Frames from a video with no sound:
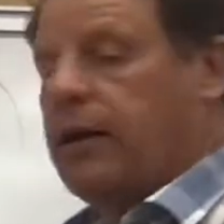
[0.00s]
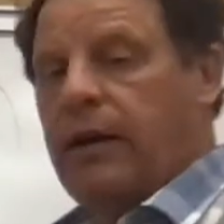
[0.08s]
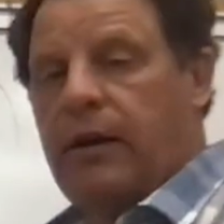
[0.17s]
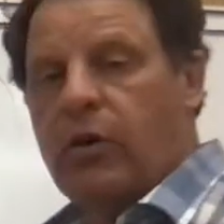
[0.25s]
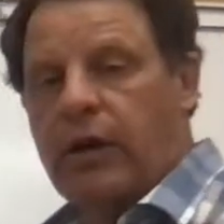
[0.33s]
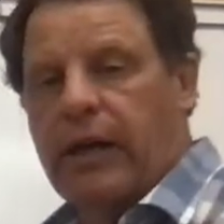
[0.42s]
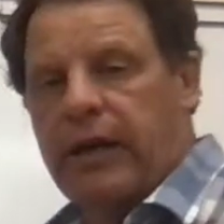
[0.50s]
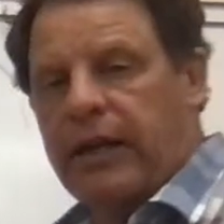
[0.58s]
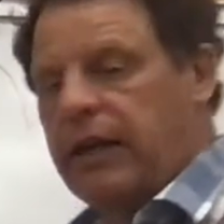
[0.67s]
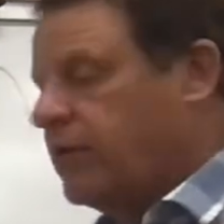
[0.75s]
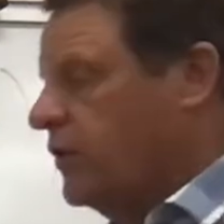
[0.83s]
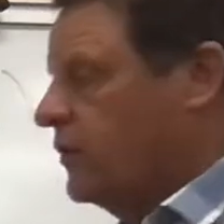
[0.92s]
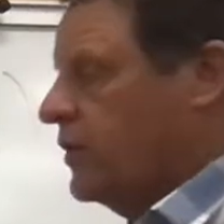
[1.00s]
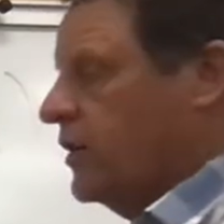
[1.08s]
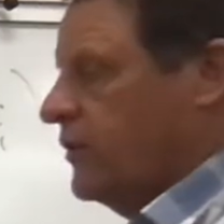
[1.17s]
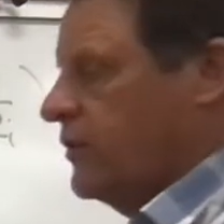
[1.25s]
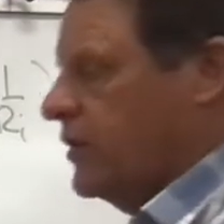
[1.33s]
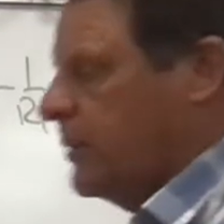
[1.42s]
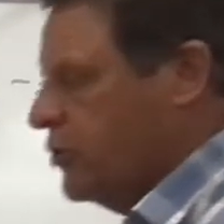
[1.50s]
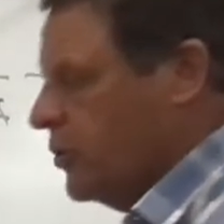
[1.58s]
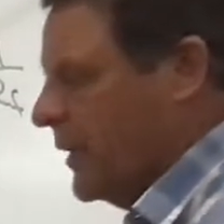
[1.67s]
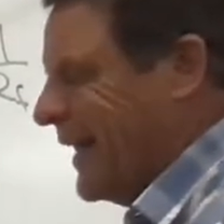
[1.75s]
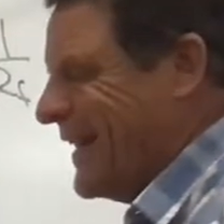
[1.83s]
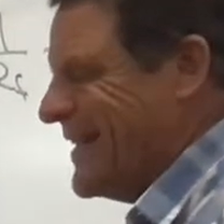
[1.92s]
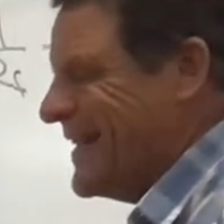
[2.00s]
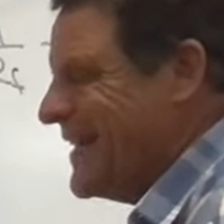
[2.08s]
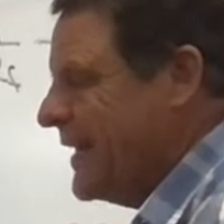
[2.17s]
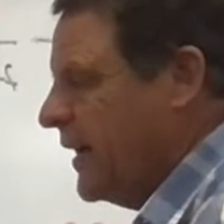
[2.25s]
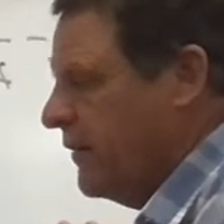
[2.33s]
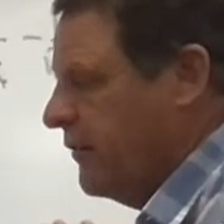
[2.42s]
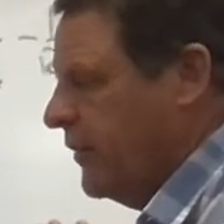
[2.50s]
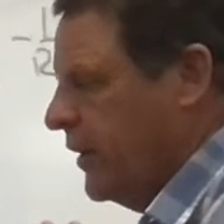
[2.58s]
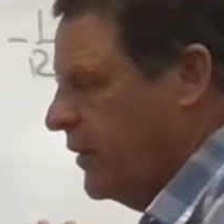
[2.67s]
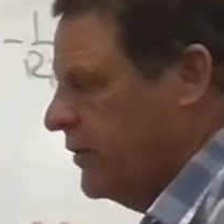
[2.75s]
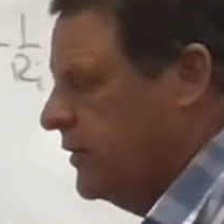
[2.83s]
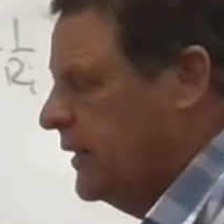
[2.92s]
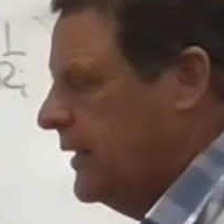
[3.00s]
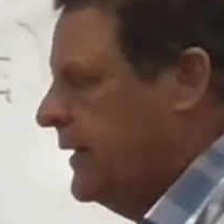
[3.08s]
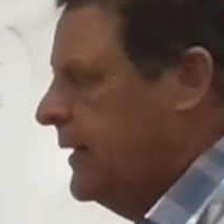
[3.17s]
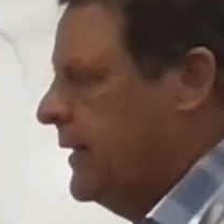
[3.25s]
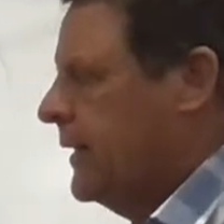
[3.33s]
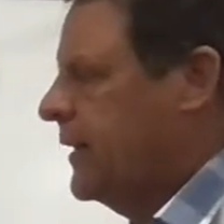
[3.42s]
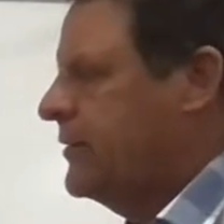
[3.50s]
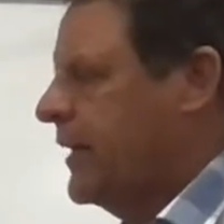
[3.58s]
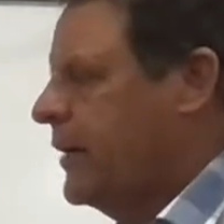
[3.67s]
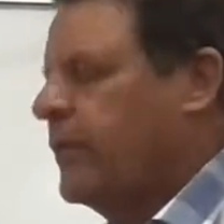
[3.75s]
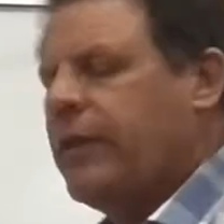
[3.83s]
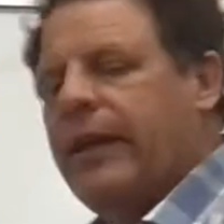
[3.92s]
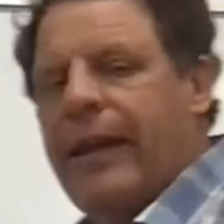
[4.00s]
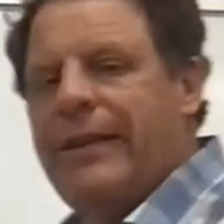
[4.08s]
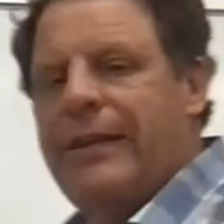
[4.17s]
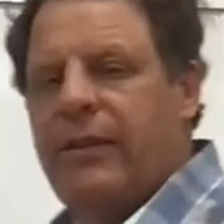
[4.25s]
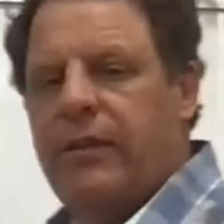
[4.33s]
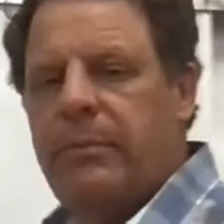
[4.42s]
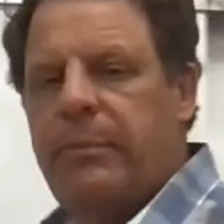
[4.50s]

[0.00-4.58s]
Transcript: or kind of give this conceptual idea of this, because I don't think I did this